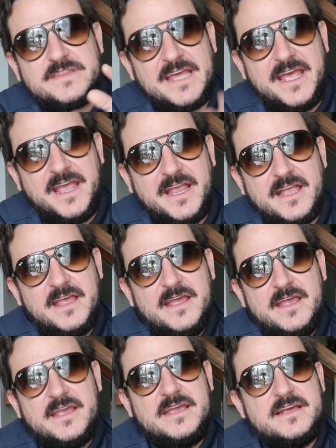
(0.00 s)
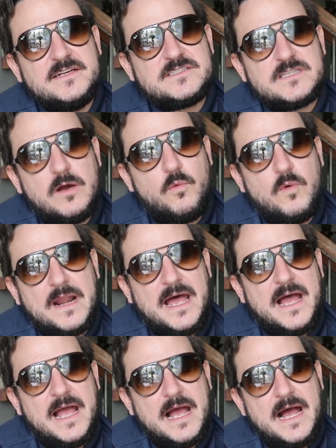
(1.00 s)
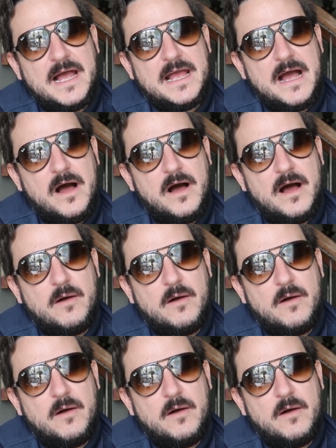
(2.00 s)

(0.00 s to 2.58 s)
thing is when I